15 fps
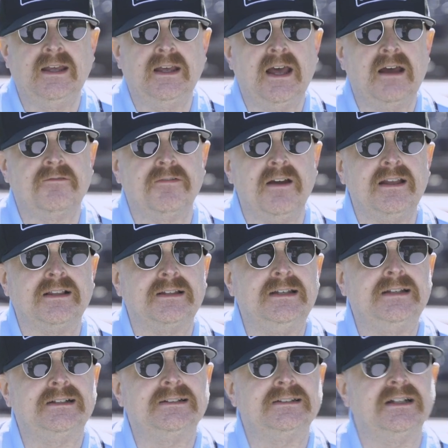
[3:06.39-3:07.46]
And
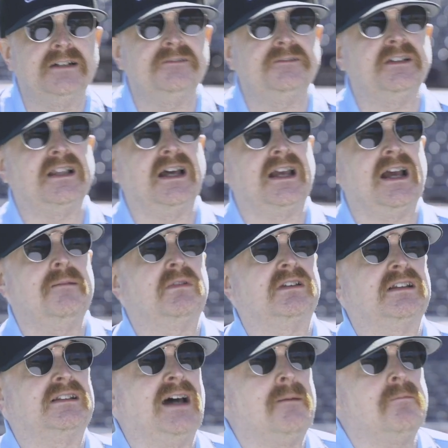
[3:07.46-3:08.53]
frankly, I feel like I'm at
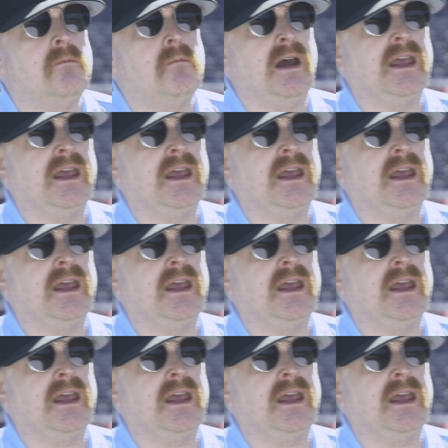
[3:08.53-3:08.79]
the top of my